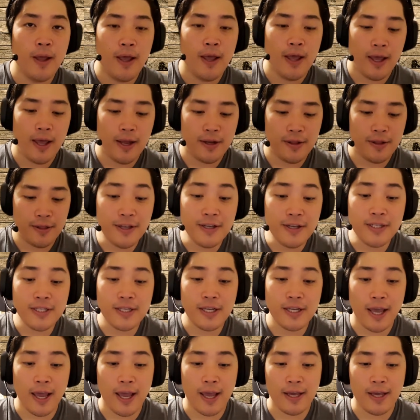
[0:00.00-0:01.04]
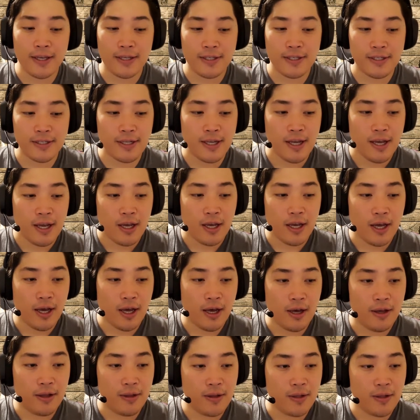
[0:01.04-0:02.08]
And in this case,
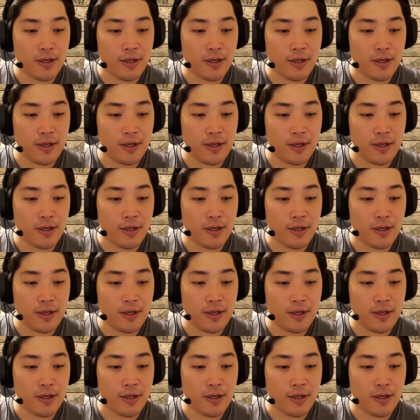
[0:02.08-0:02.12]
uh,